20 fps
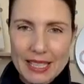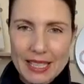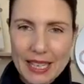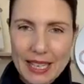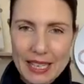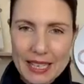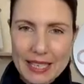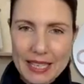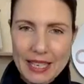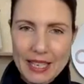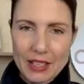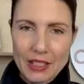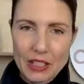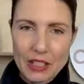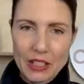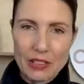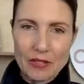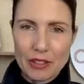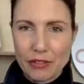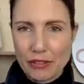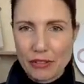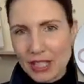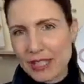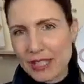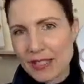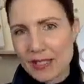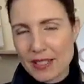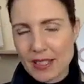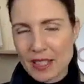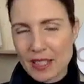a kind of a
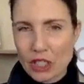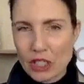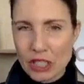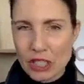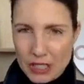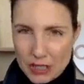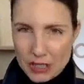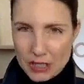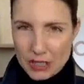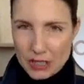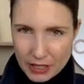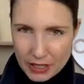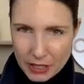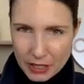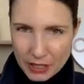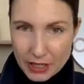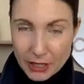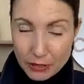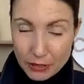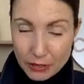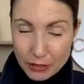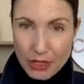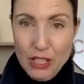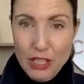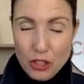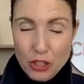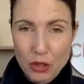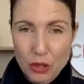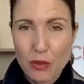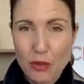freezer section in a
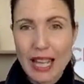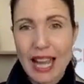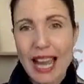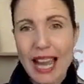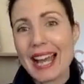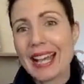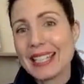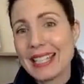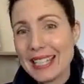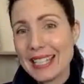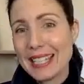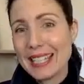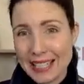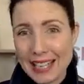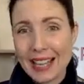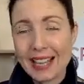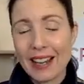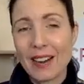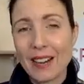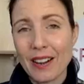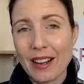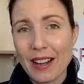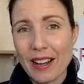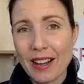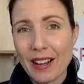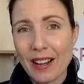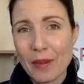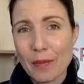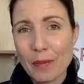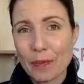fridge that we had in
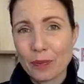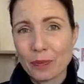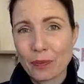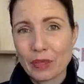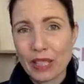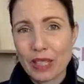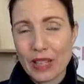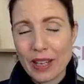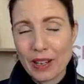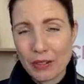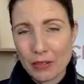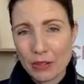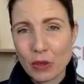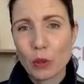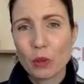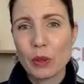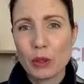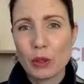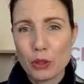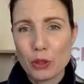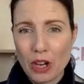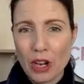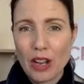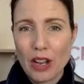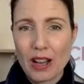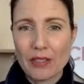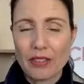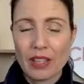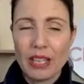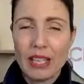our four-wheel
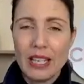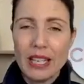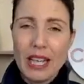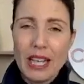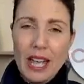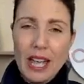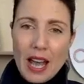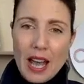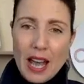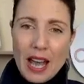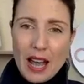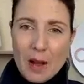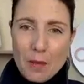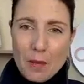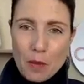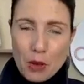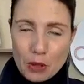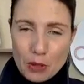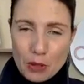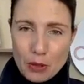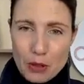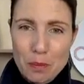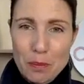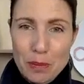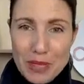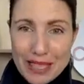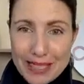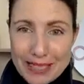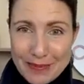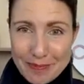drive. I got a
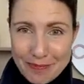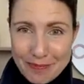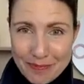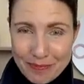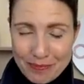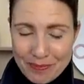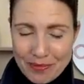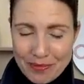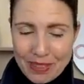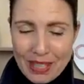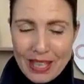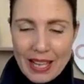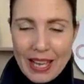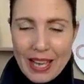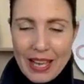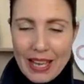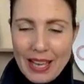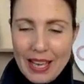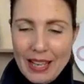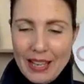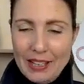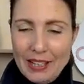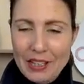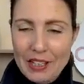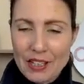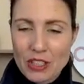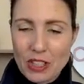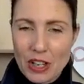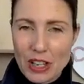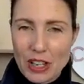beer
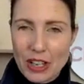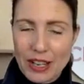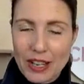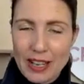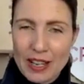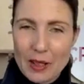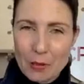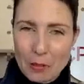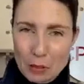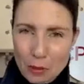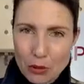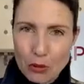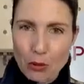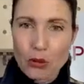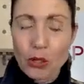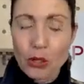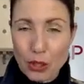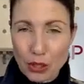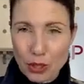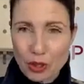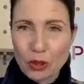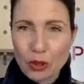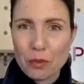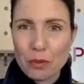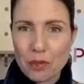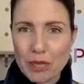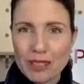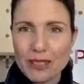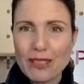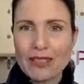and I poured the
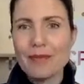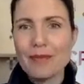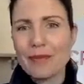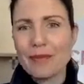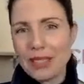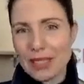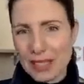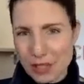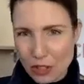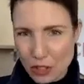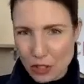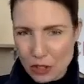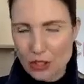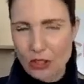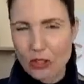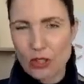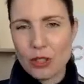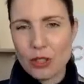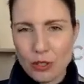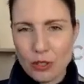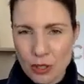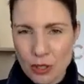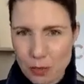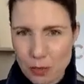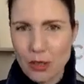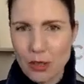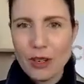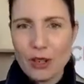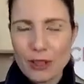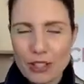cold beer into the
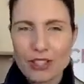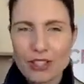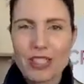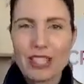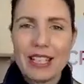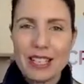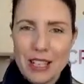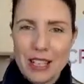pot,